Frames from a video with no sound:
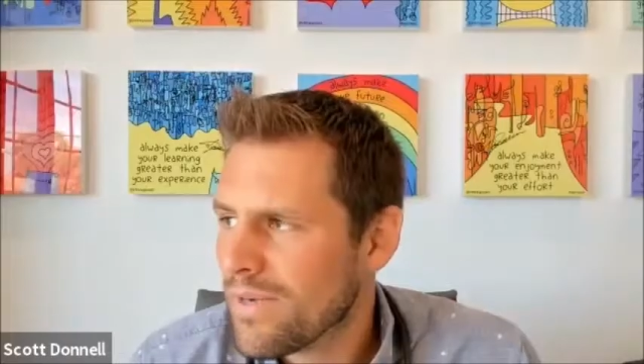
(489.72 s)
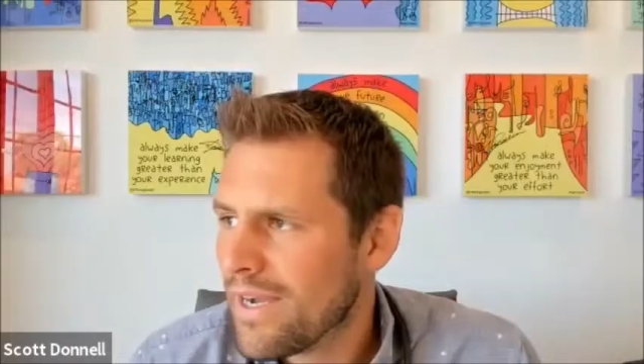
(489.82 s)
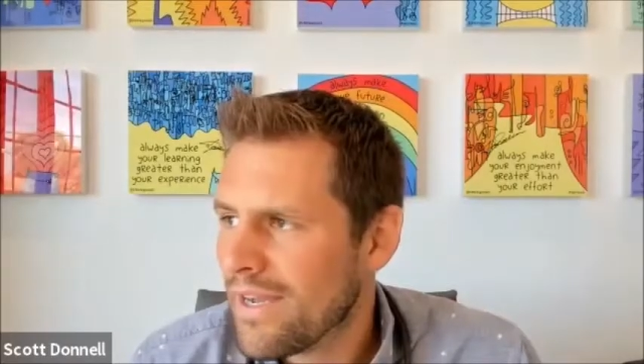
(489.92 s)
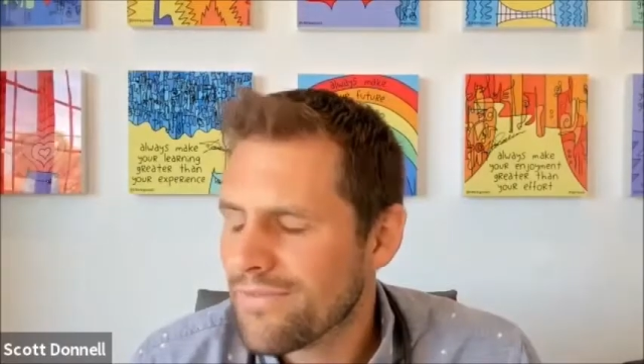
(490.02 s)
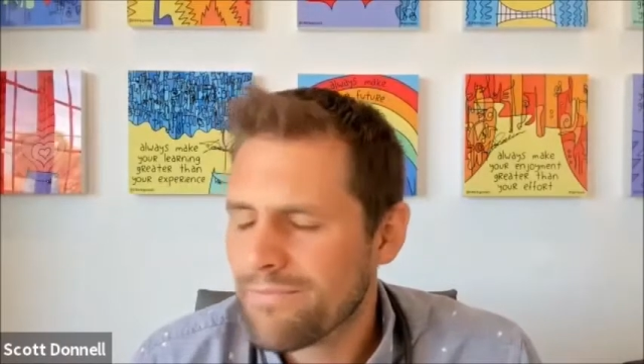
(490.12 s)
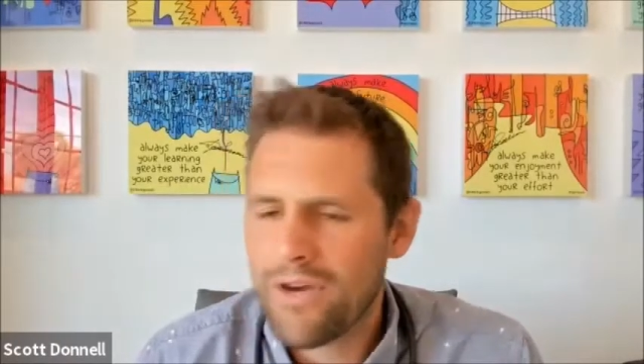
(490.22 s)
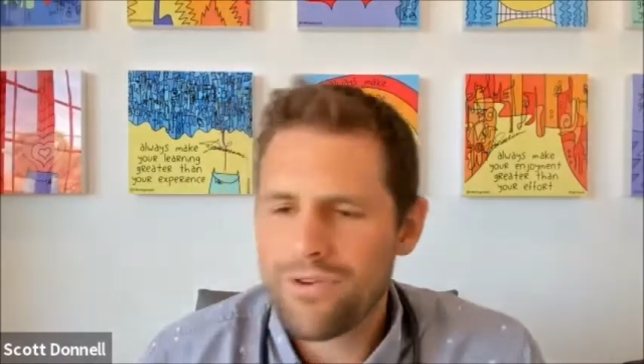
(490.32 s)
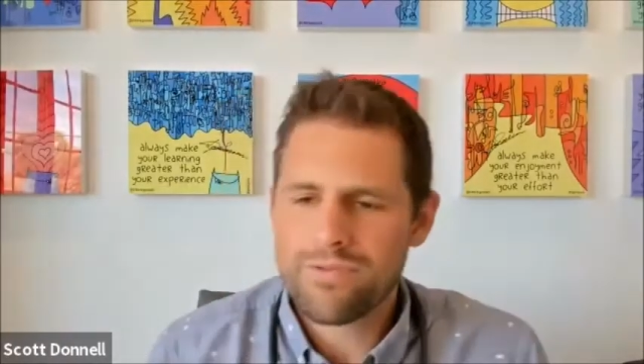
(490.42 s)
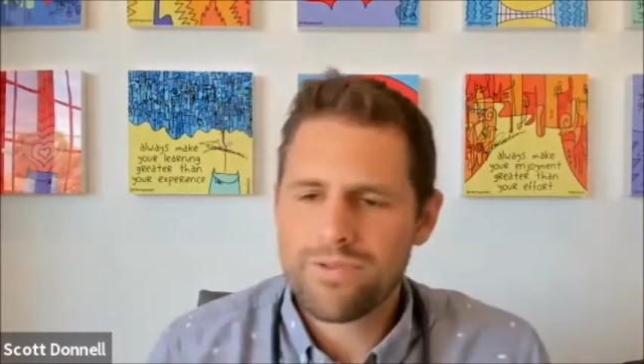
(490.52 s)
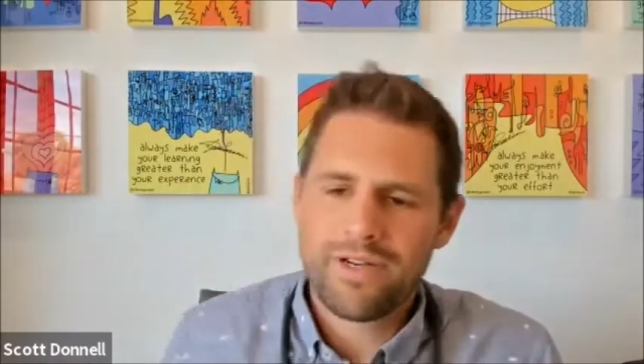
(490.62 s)
I've
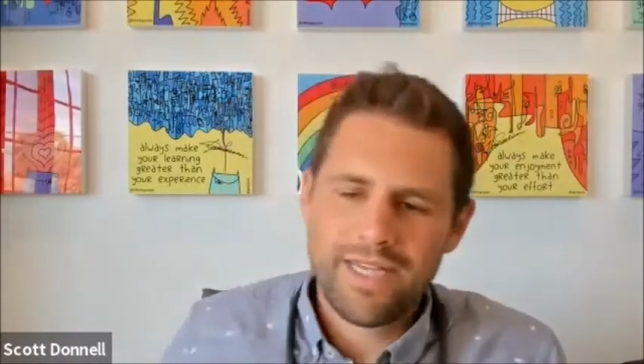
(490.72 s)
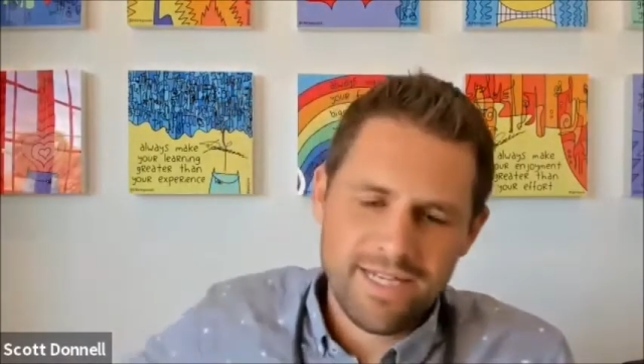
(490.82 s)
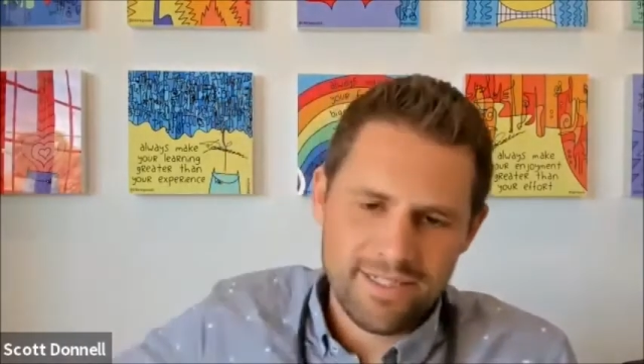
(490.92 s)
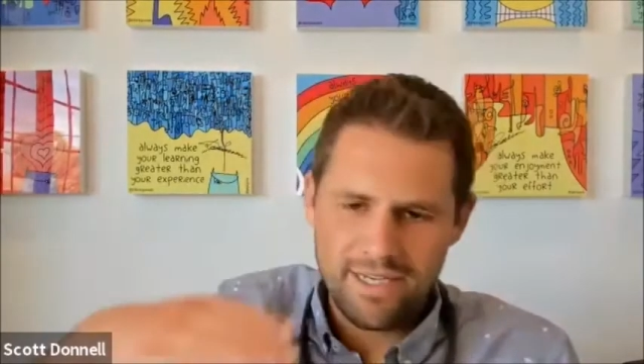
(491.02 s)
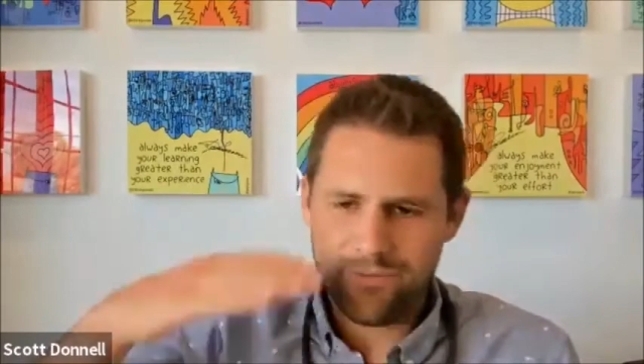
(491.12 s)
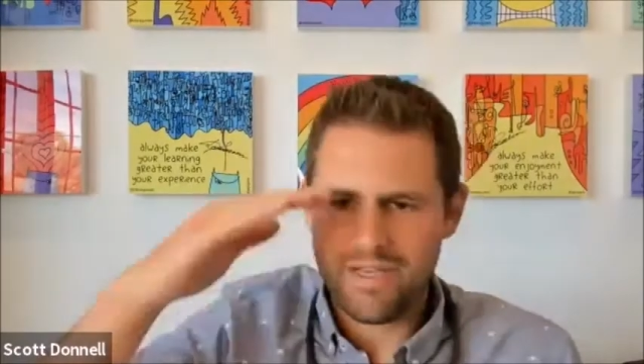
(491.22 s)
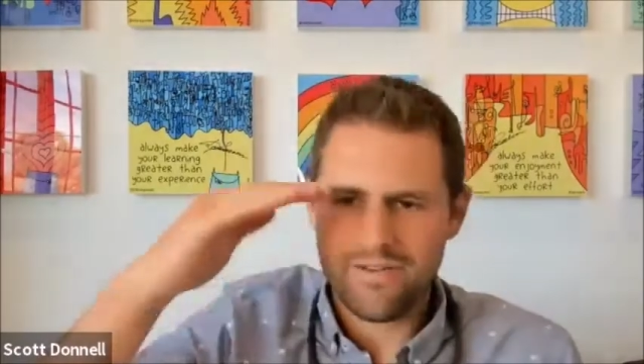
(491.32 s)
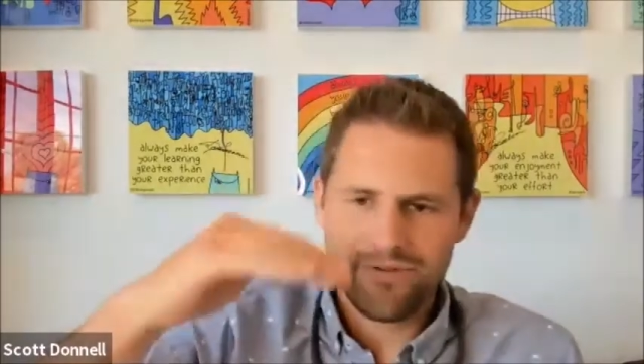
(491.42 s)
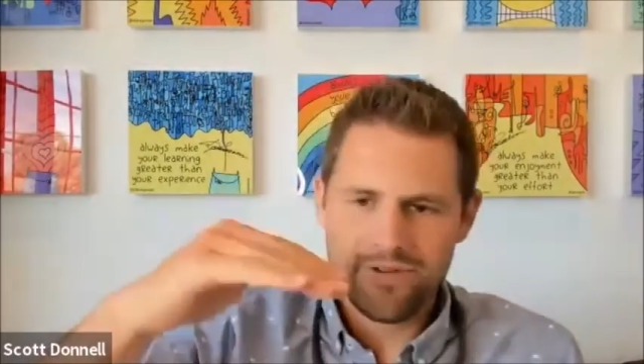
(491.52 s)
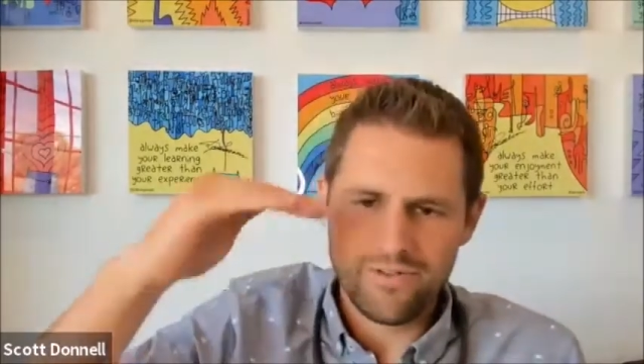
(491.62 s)
noticed with our kids, like we
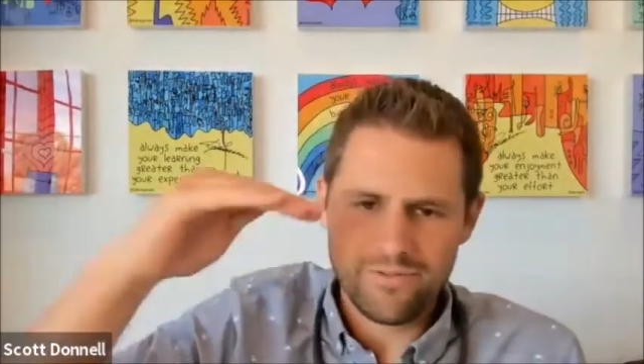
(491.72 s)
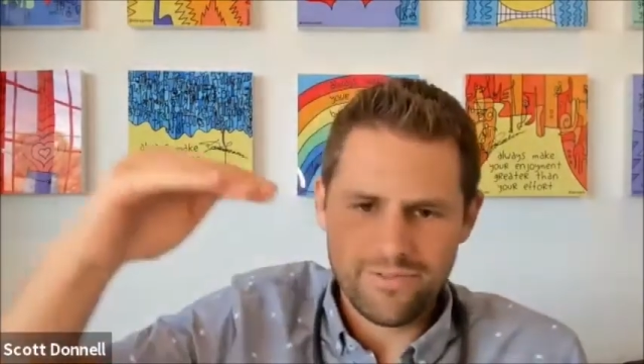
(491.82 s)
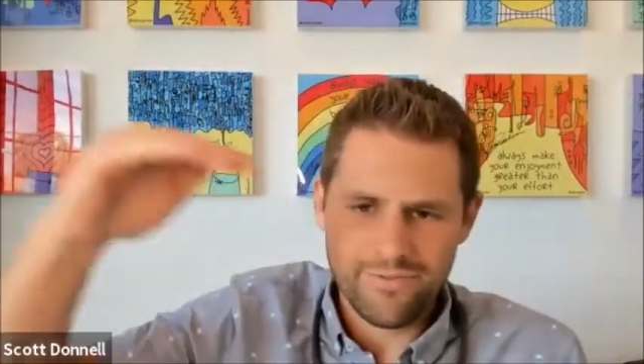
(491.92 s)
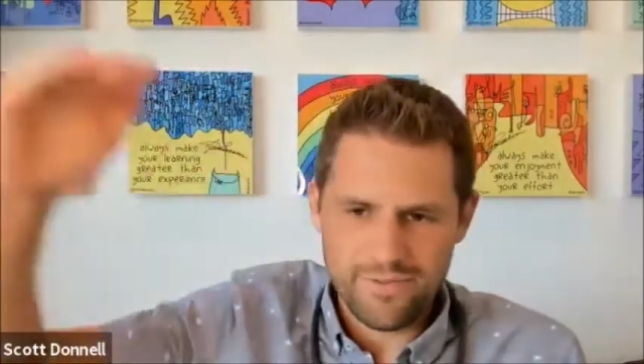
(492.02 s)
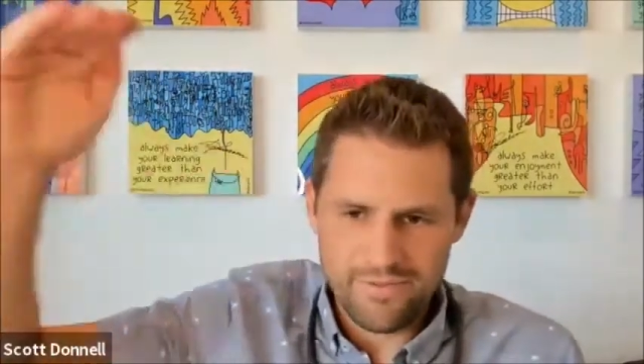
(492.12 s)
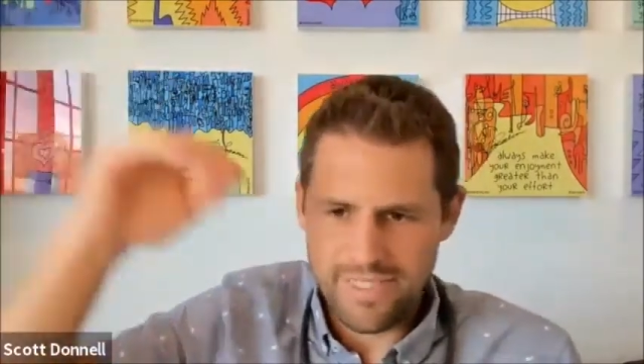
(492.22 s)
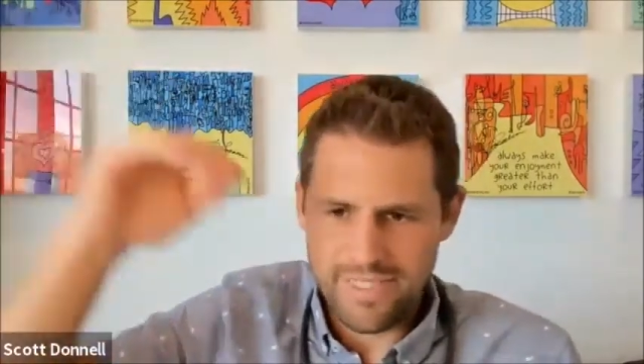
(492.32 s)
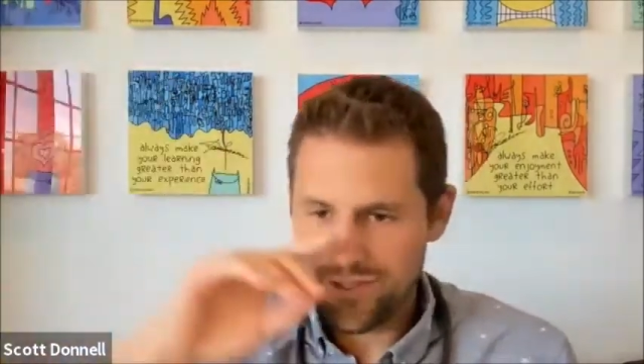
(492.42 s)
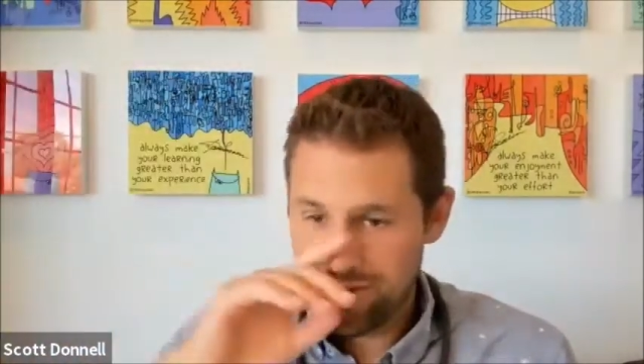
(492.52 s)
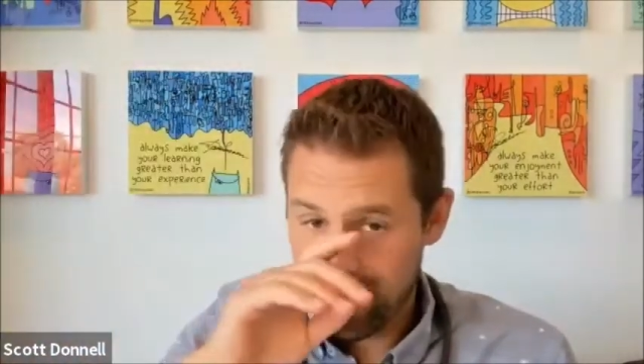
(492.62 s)
have, different
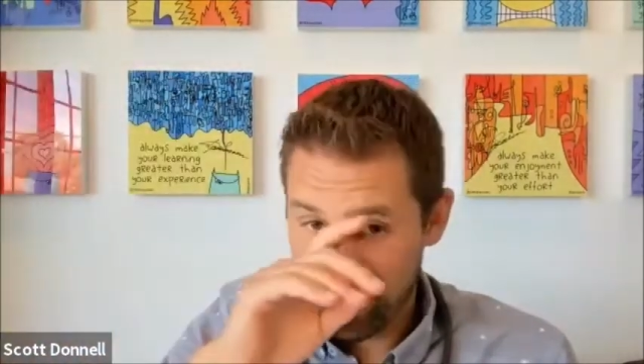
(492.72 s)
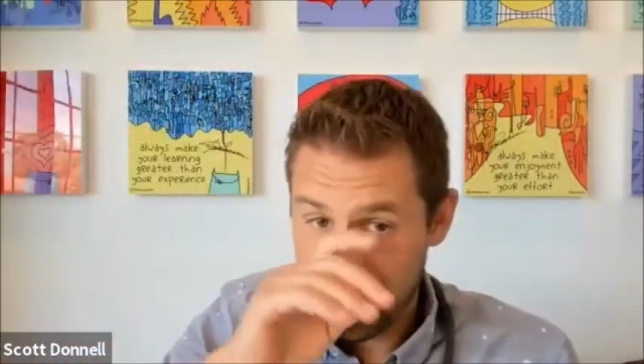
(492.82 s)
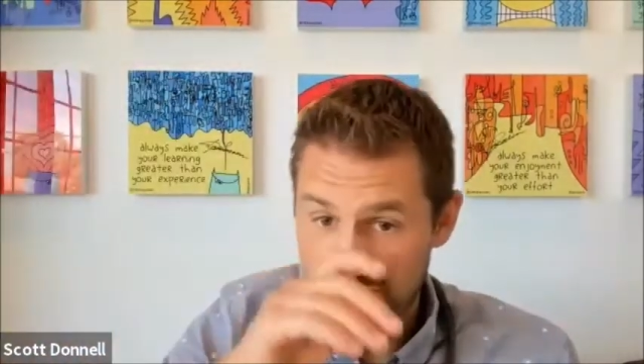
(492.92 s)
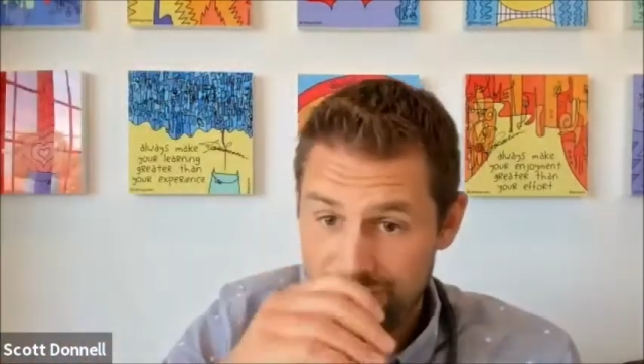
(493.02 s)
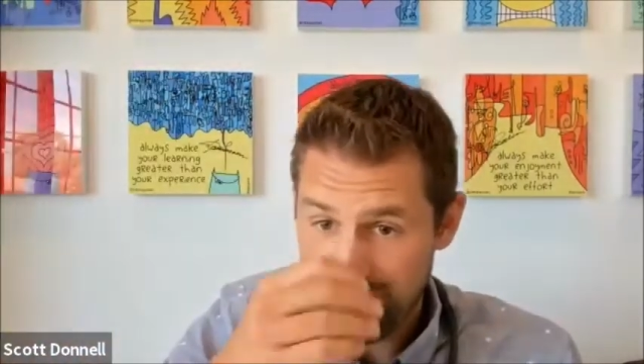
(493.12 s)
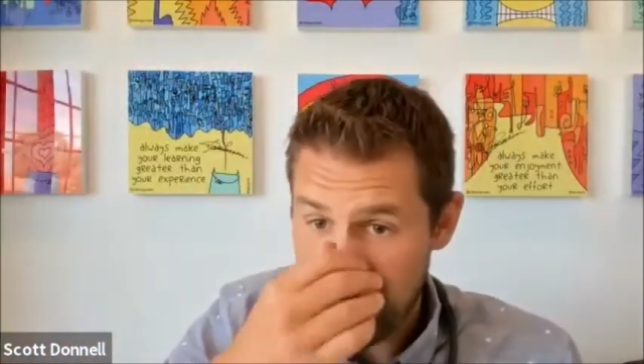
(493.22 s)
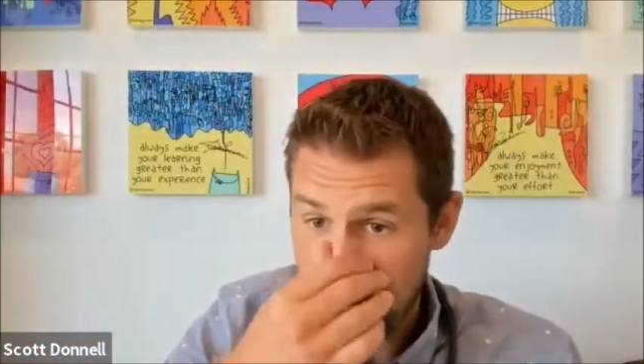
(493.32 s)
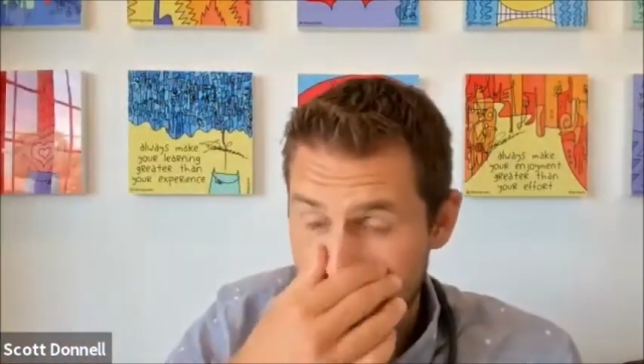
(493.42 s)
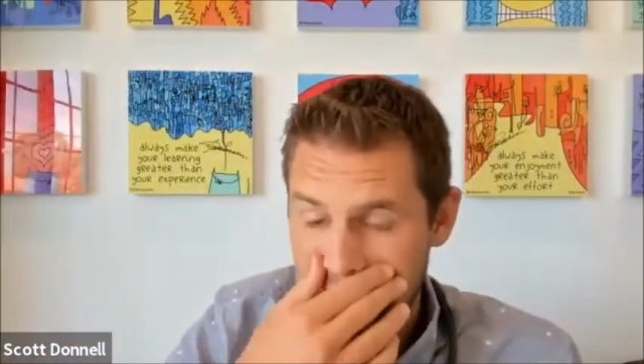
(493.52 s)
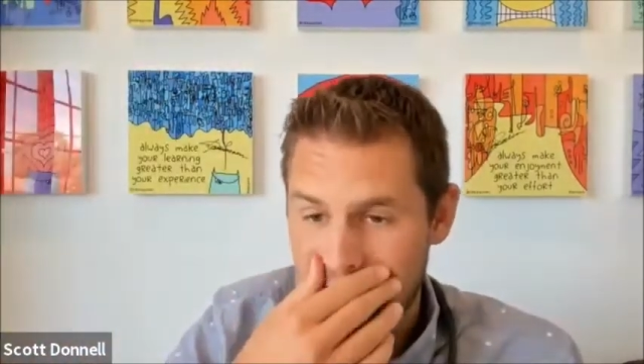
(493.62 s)
stages all the way to
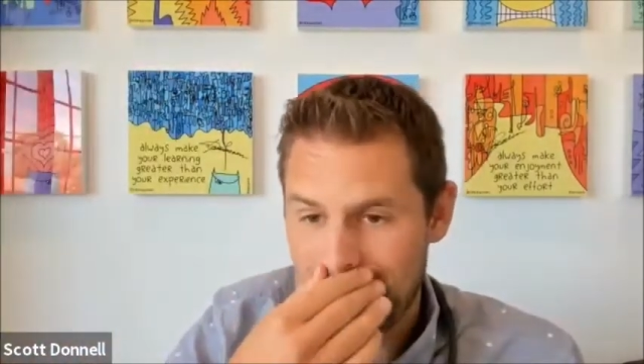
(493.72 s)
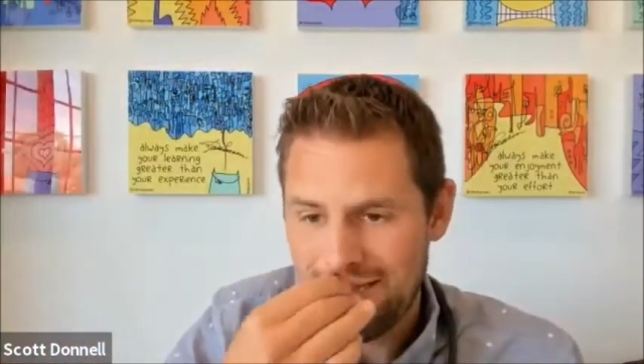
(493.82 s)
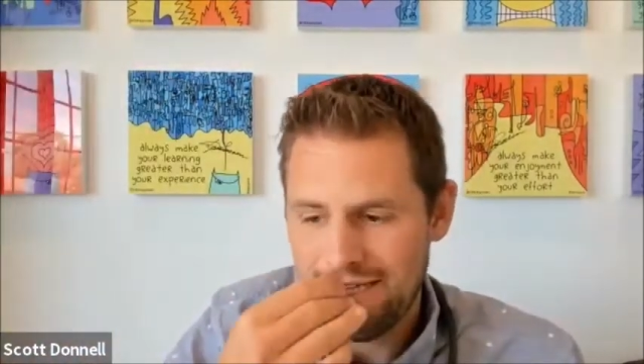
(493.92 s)
5 now.